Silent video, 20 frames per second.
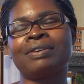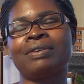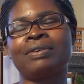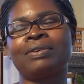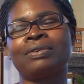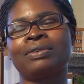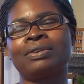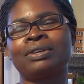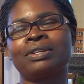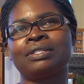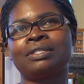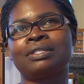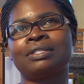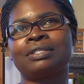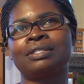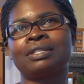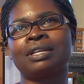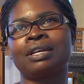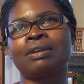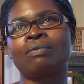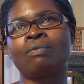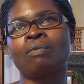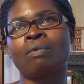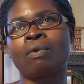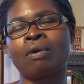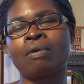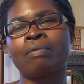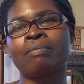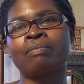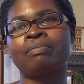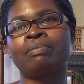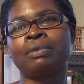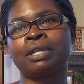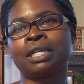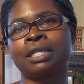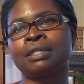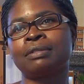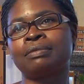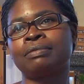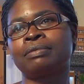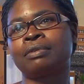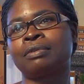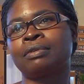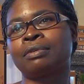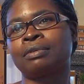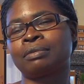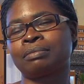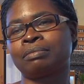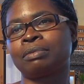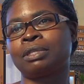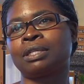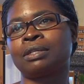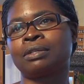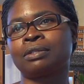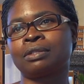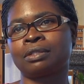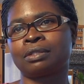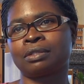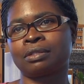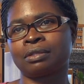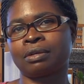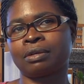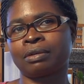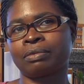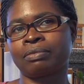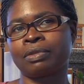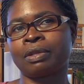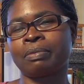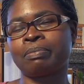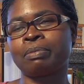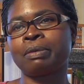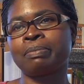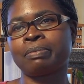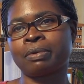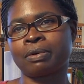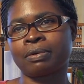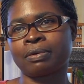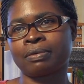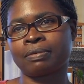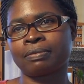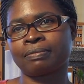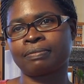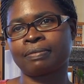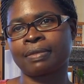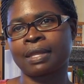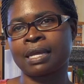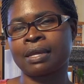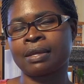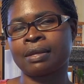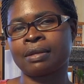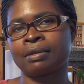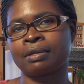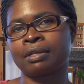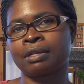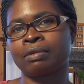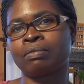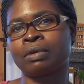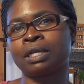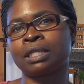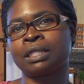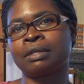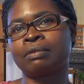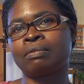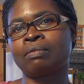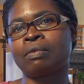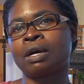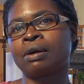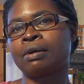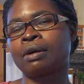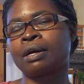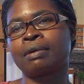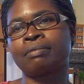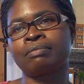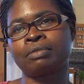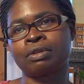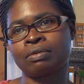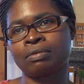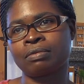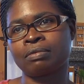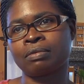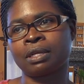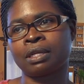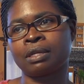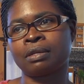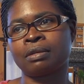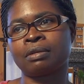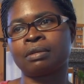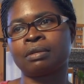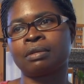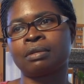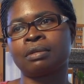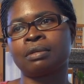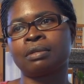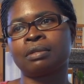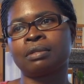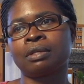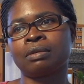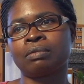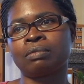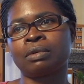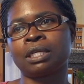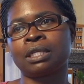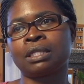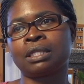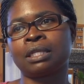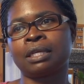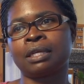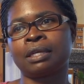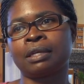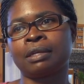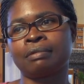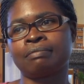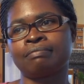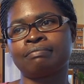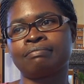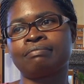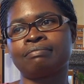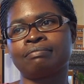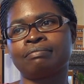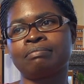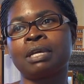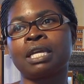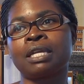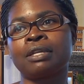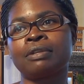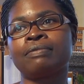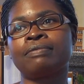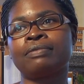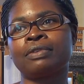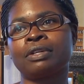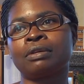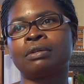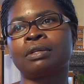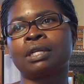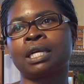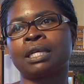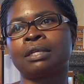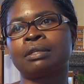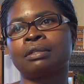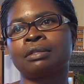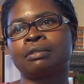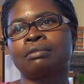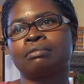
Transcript: no, it's a warm place for because of the people and the way they welcome you and the way they make you feel like